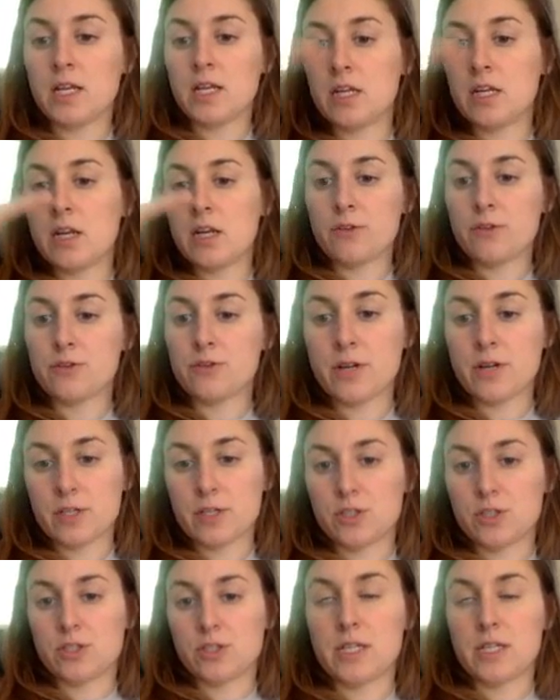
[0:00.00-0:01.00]
and another
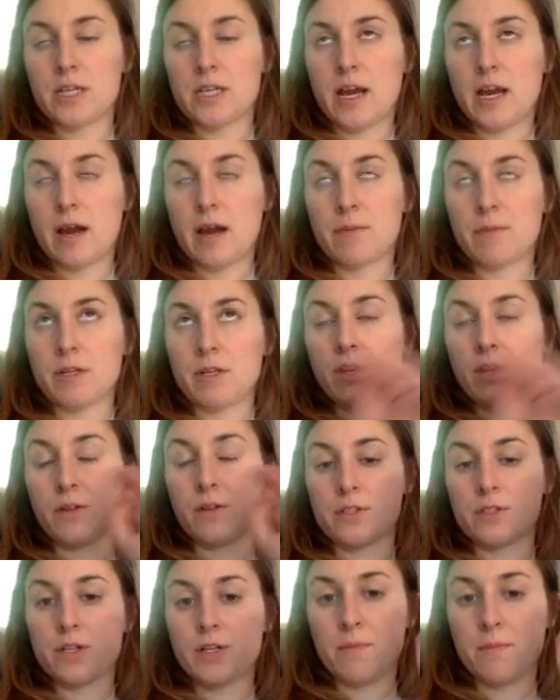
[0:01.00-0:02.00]
direction to happen on
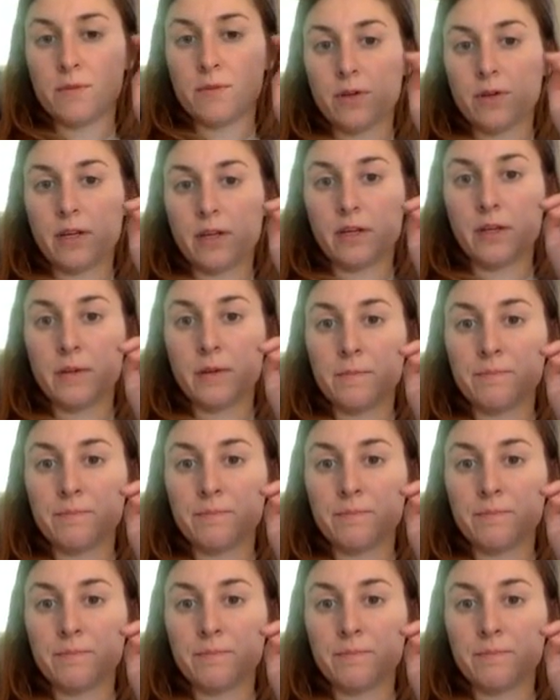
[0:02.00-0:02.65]
the top strand.